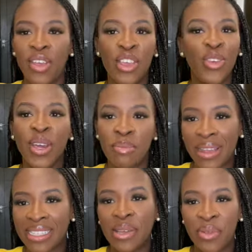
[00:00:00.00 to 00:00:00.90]
you can
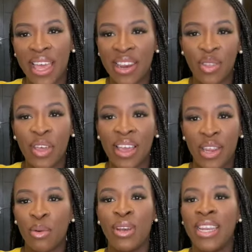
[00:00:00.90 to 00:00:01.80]
mix it with anything and it
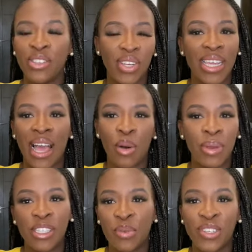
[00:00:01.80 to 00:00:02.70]
will literally help it
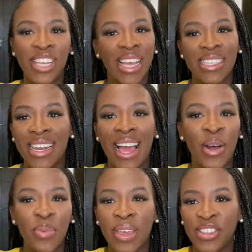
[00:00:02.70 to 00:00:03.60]
to project and
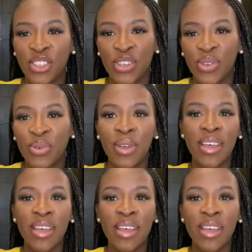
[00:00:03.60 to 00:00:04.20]
help it to